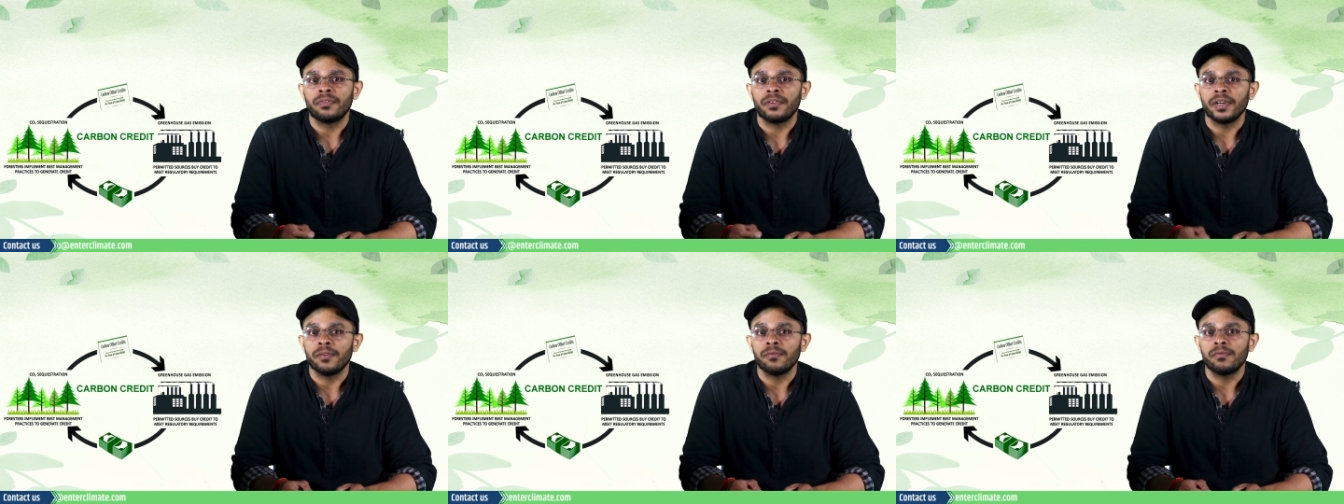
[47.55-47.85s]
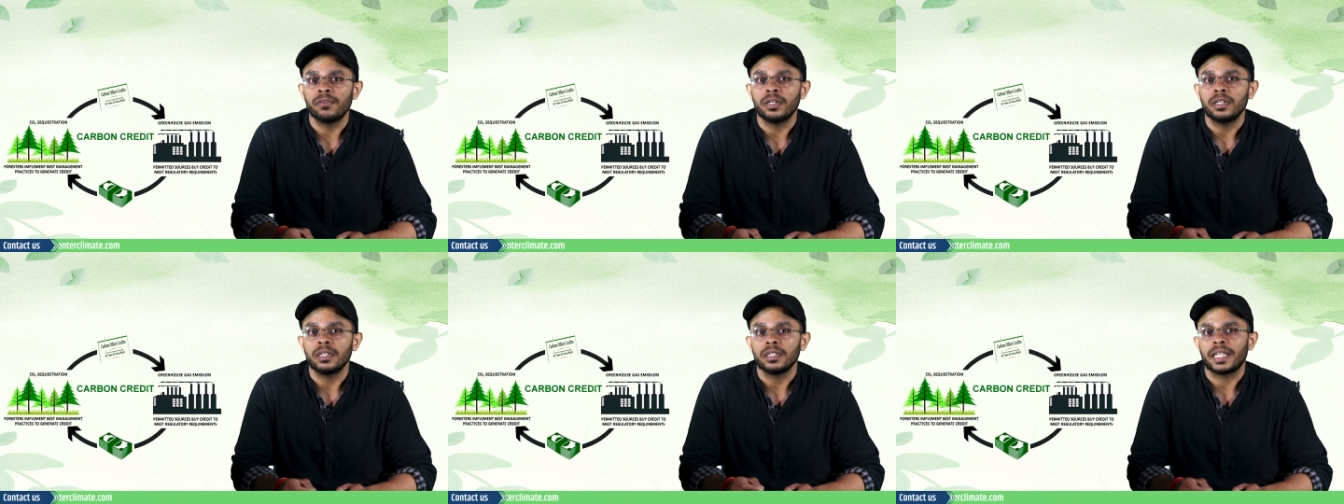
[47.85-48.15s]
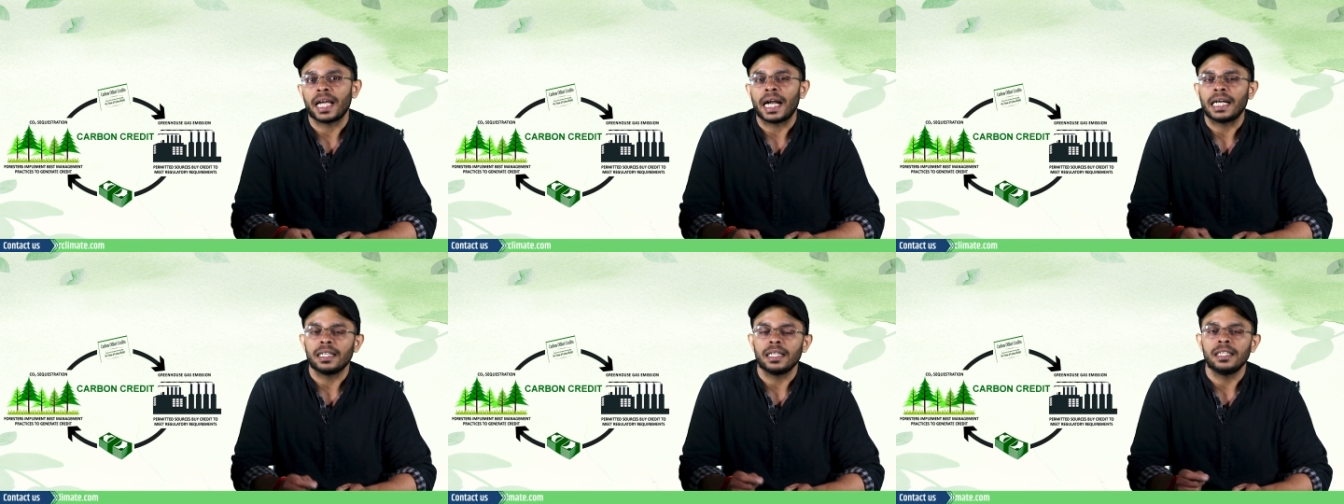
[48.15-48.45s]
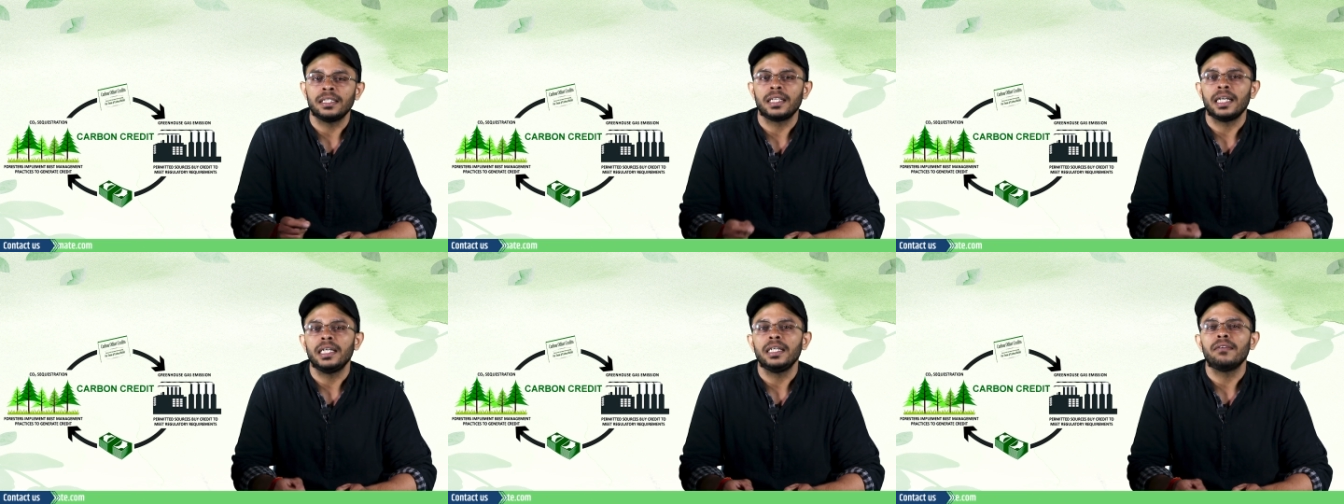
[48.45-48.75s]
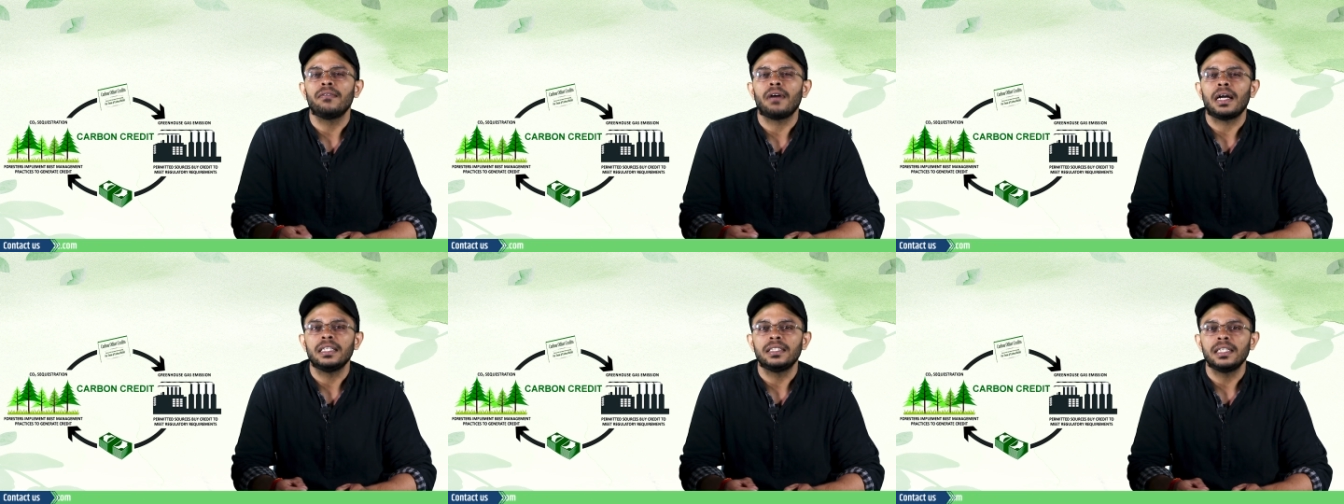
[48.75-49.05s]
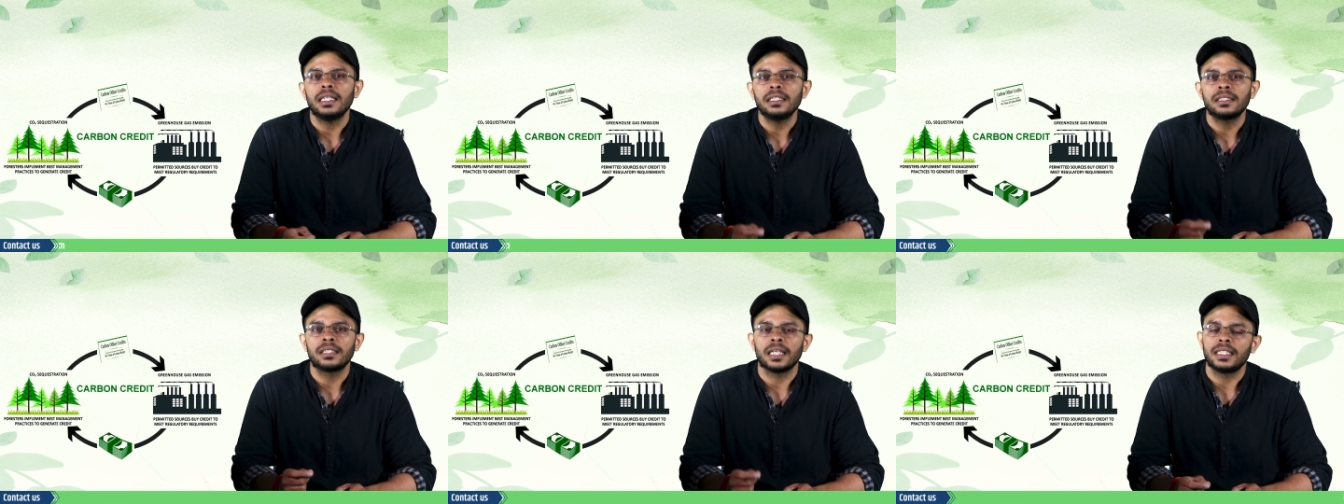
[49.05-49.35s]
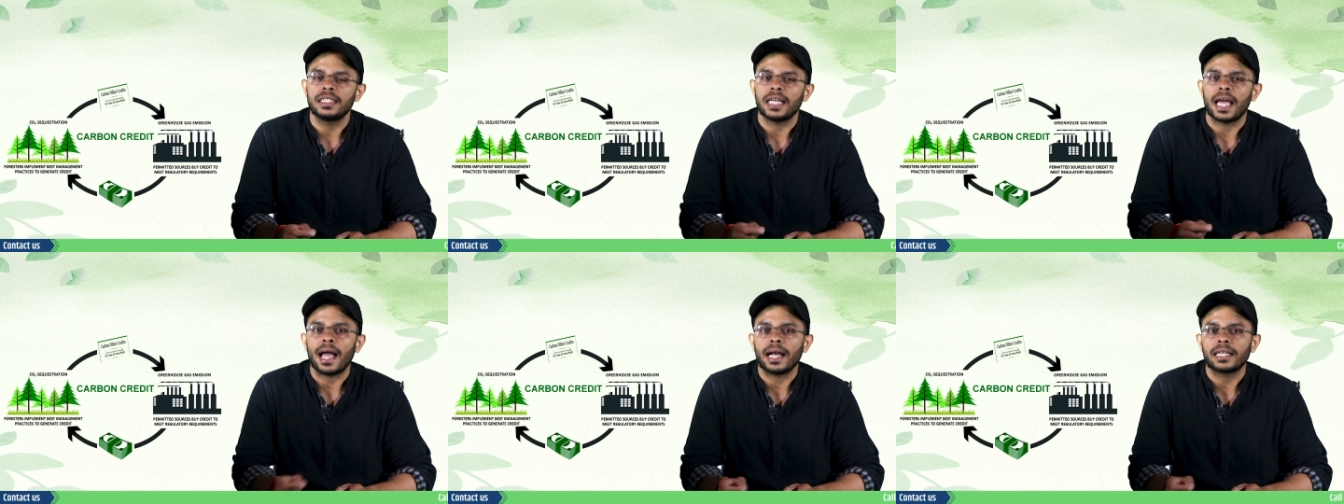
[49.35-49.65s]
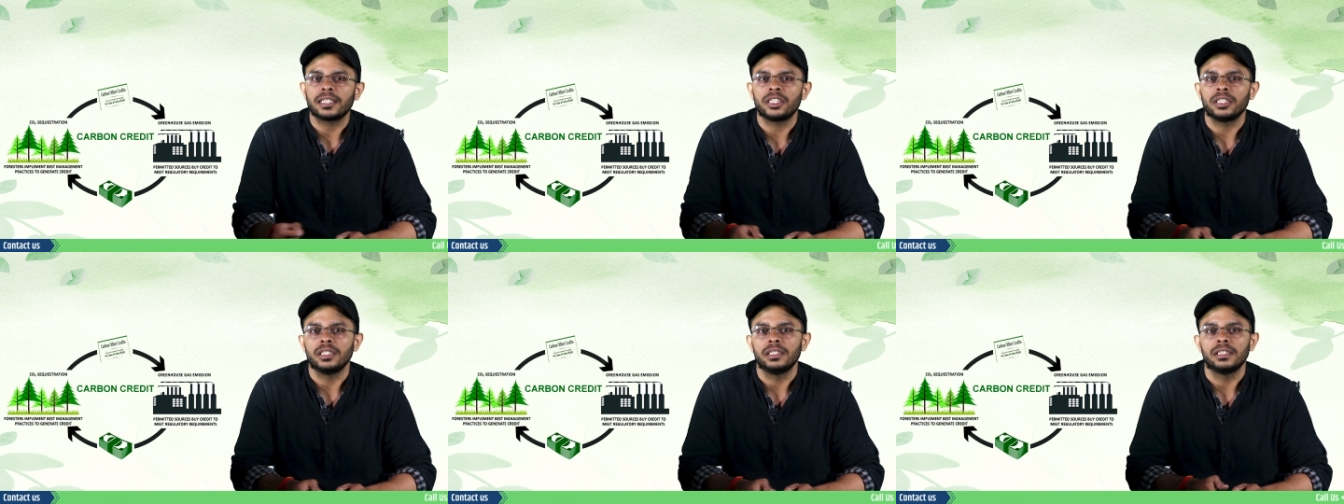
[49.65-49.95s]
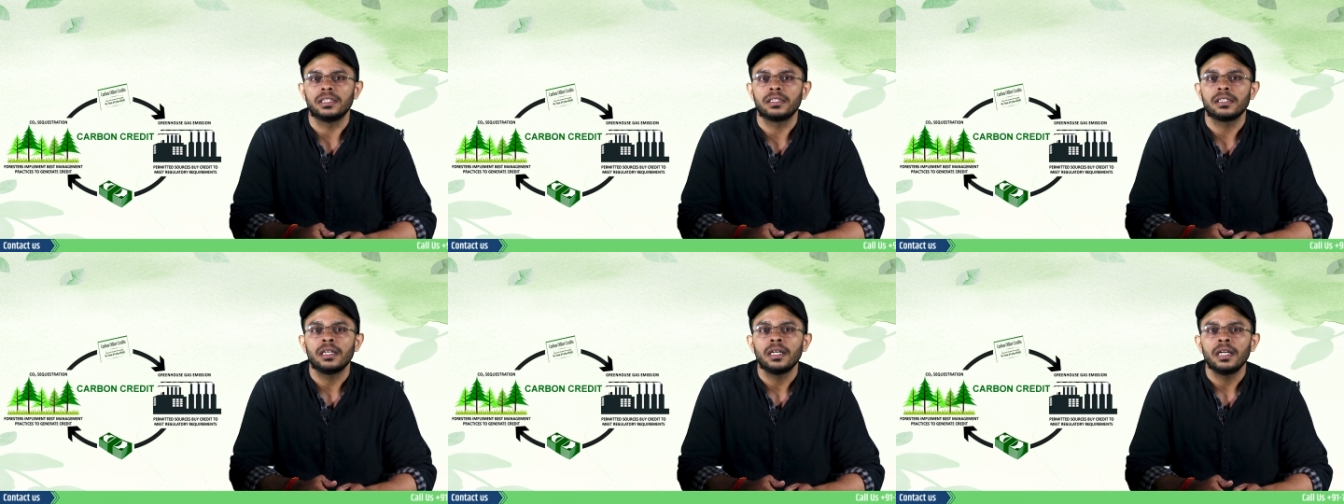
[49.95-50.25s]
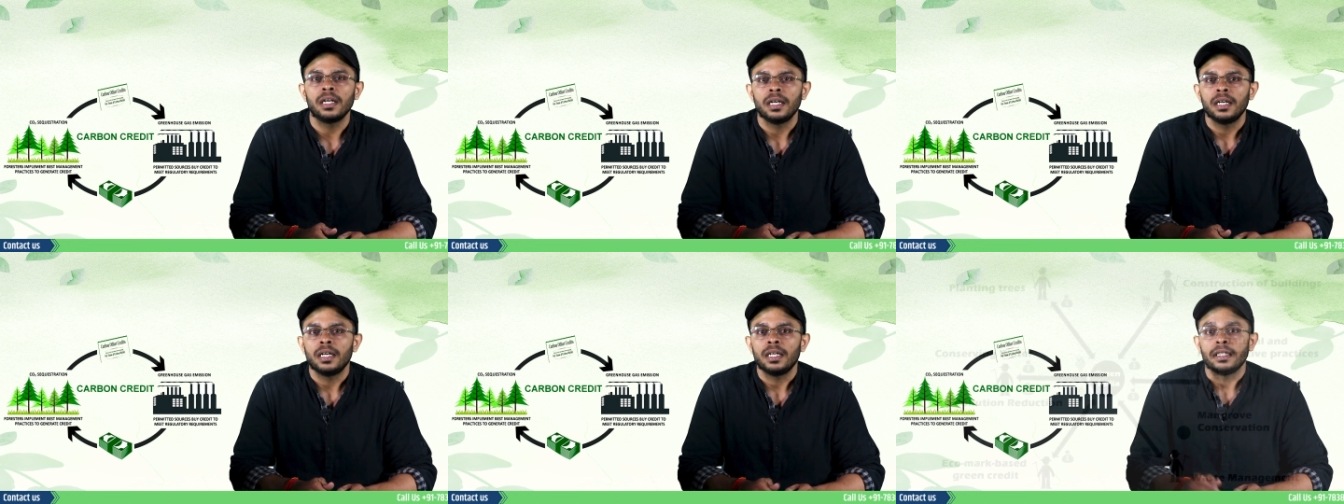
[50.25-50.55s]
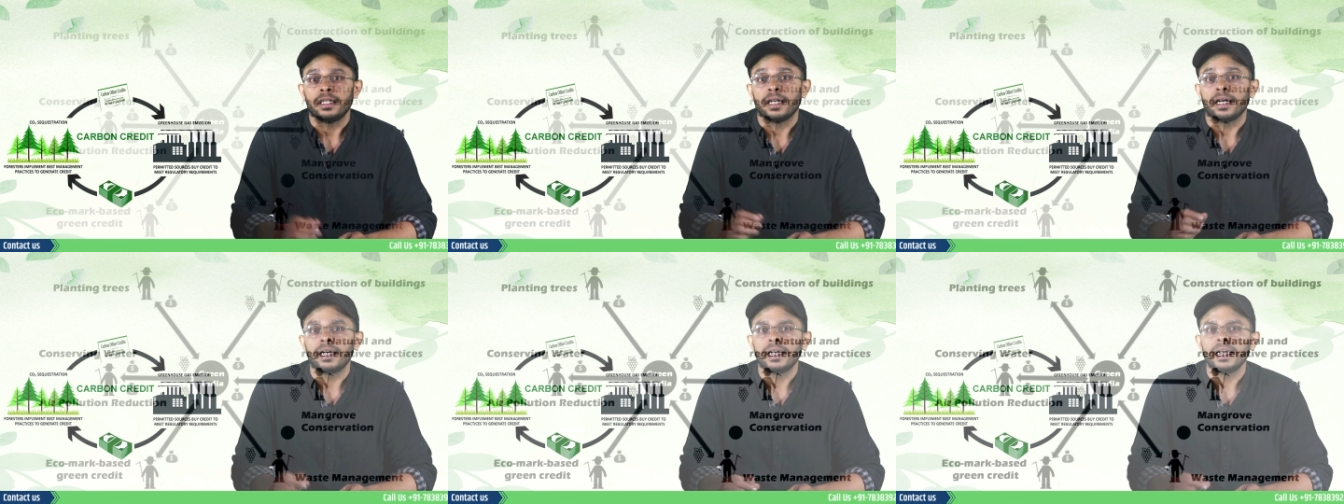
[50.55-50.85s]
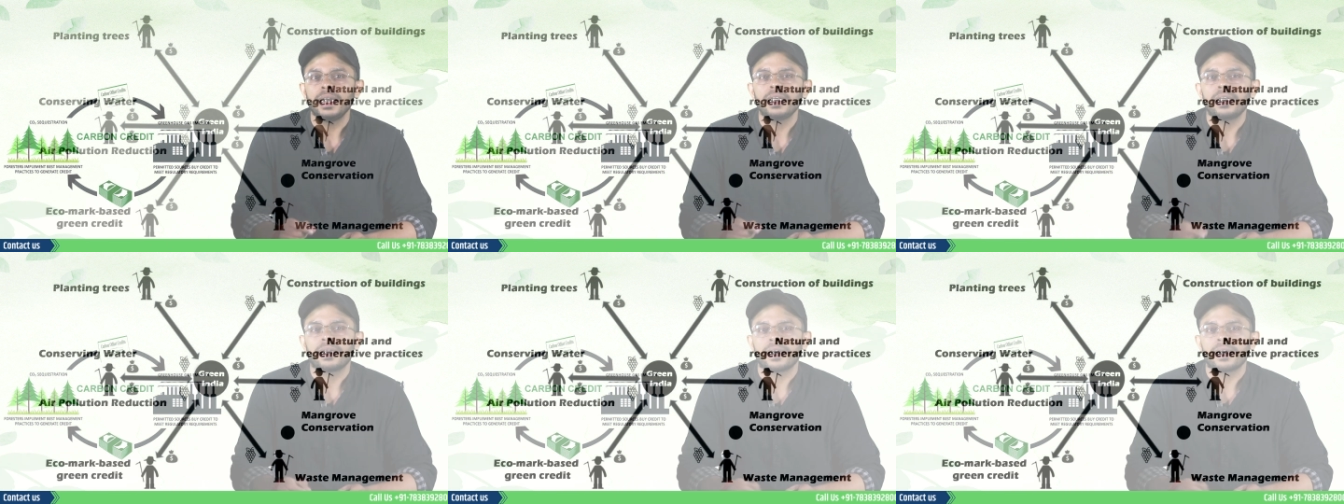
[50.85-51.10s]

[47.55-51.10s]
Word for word: framework that incentivizes such actions. The Green